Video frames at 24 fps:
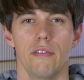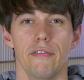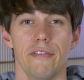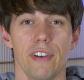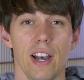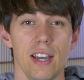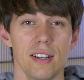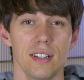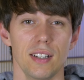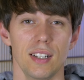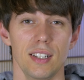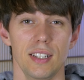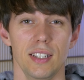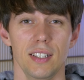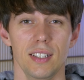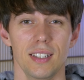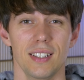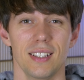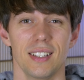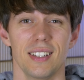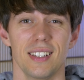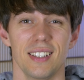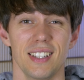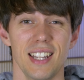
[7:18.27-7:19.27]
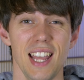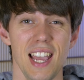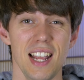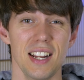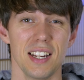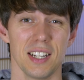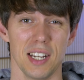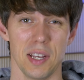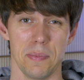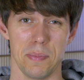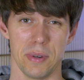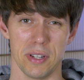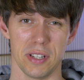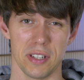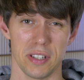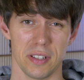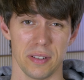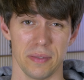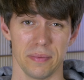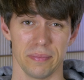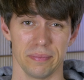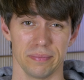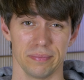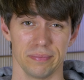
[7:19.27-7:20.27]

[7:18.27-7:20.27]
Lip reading: Finally, nail clippers.